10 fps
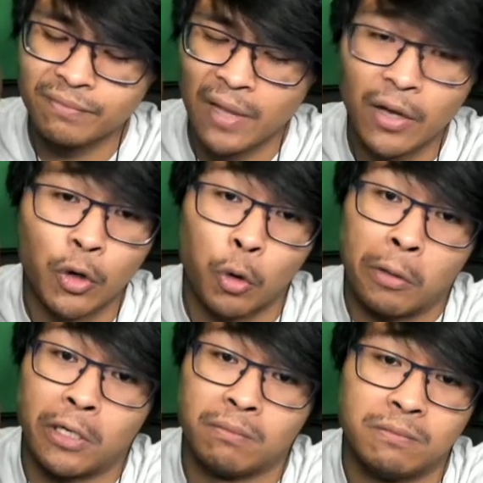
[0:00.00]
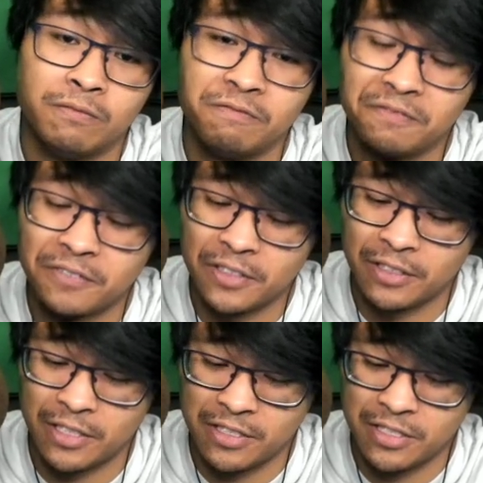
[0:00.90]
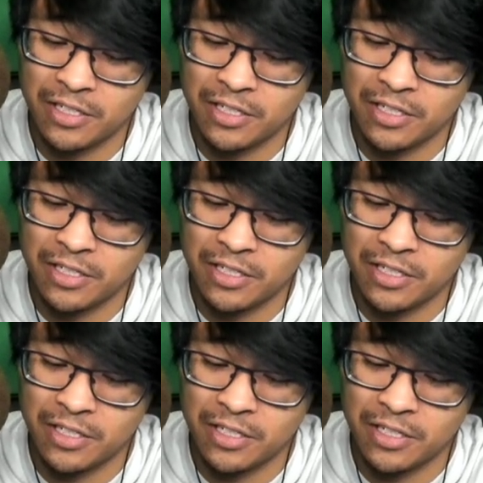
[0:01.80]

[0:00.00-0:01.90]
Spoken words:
I don't know where. It's